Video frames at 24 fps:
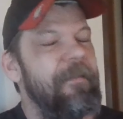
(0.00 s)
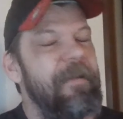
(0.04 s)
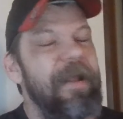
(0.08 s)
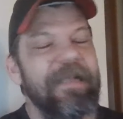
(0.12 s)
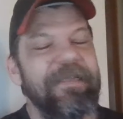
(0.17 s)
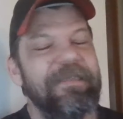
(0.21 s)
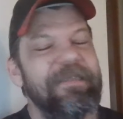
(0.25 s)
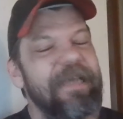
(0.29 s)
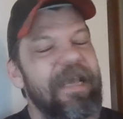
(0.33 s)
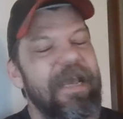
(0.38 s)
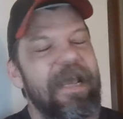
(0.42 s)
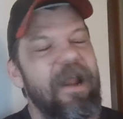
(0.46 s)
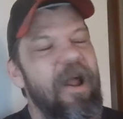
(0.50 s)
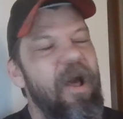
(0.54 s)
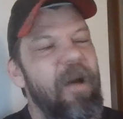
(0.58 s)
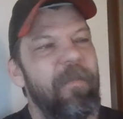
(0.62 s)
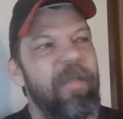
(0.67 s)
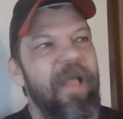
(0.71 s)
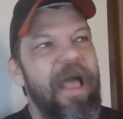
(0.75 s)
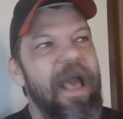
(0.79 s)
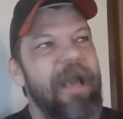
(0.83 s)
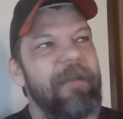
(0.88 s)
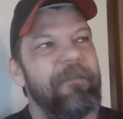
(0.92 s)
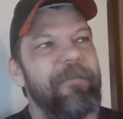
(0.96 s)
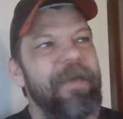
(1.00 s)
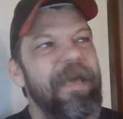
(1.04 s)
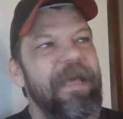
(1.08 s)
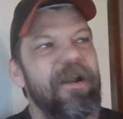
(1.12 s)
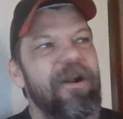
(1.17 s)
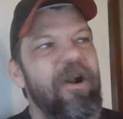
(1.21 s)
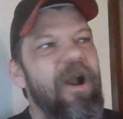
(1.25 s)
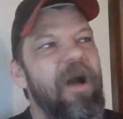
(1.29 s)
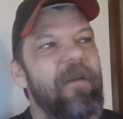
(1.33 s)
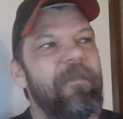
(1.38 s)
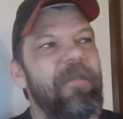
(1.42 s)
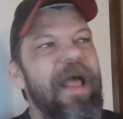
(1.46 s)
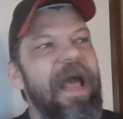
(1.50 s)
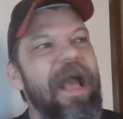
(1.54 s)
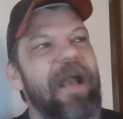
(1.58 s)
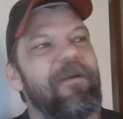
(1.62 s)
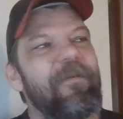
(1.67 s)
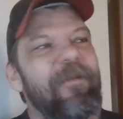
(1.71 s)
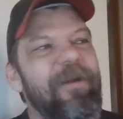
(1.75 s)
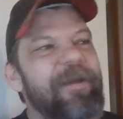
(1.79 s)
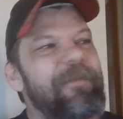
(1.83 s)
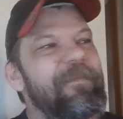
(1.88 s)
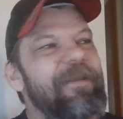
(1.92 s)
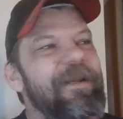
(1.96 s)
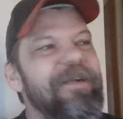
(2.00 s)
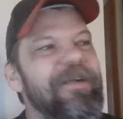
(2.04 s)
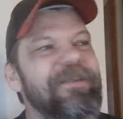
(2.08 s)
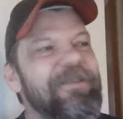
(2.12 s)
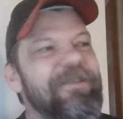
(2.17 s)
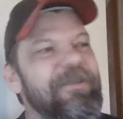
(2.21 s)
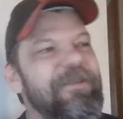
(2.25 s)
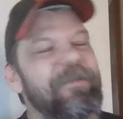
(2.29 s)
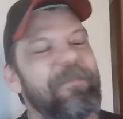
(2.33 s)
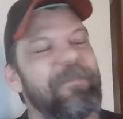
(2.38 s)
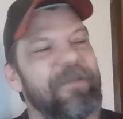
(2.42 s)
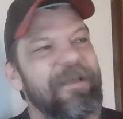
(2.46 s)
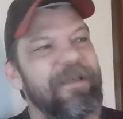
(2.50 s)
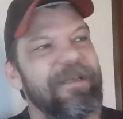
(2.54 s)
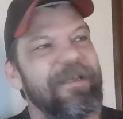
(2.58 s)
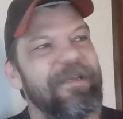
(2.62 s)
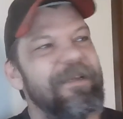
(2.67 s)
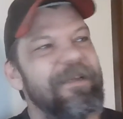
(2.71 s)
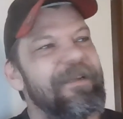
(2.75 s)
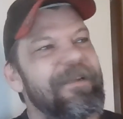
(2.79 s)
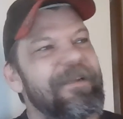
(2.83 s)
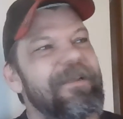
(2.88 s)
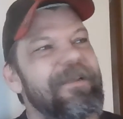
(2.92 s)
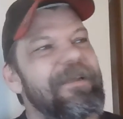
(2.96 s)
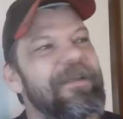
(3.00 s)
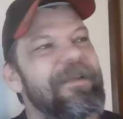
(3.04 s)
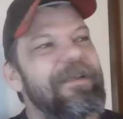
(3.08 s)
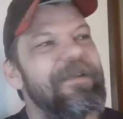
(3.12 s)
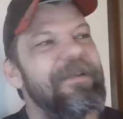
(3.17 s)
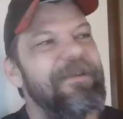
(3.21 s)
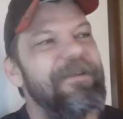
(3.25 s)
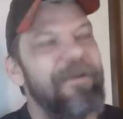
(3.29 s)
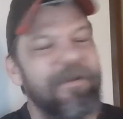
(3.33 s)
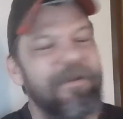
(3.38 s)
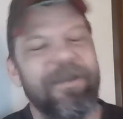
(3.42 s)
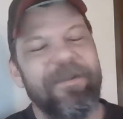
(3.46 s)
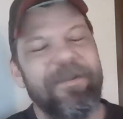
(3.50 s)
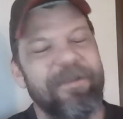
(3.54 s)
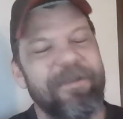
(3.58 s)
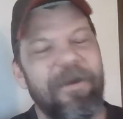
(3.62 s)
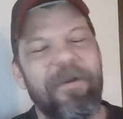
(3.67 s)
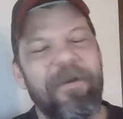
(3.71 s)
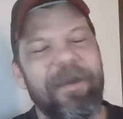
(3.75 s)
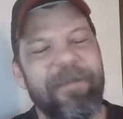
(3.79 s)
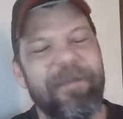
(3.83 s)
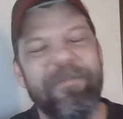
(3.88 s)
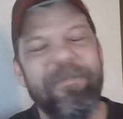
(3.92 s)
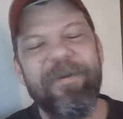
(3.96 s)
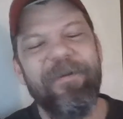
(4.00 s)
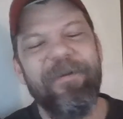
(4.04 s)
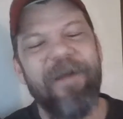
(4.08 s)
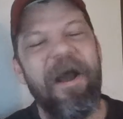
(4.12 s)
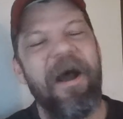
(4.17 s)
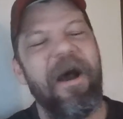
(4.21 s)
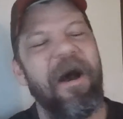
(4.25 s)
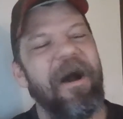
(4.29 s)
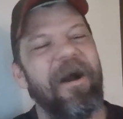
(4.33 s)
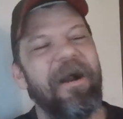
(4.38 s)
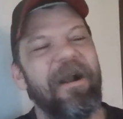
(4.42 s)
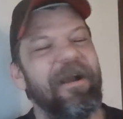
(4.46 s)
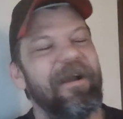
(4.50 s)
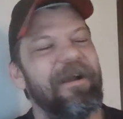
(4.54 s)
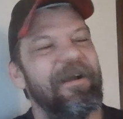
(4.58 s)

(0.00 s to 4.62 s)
I'm not saying all black men or all black women are stupid. Don't get me wrong.